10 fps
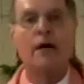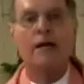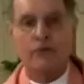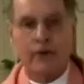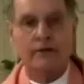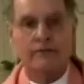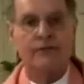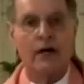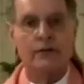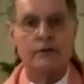for my
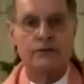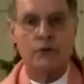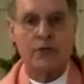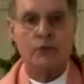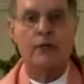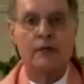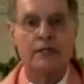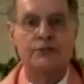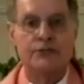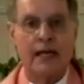grandfather, so he would
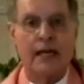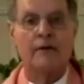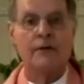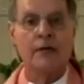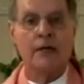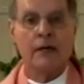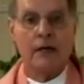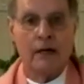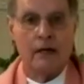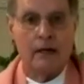at least have
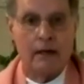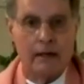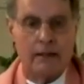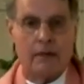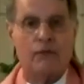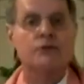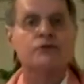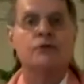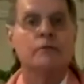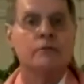a
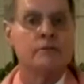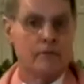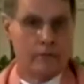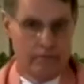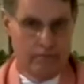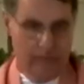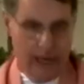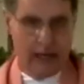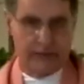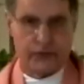Christian
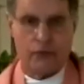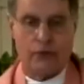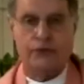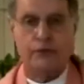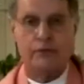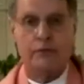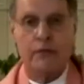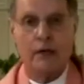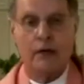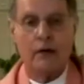mass, a
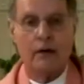Christian